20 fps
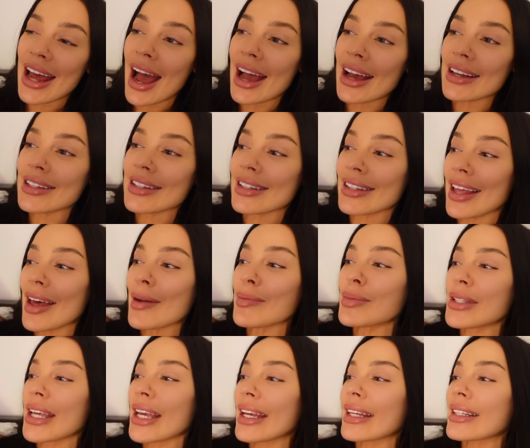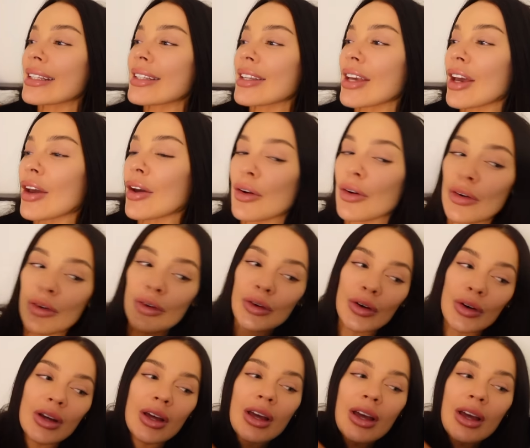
I slept until